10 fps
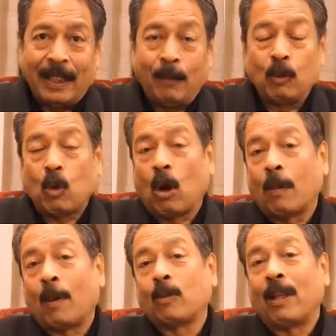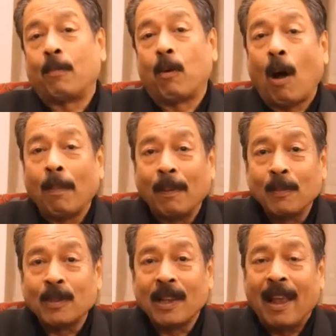they would talk about their
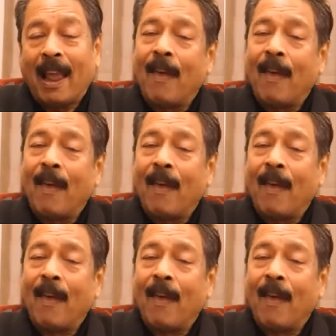problems,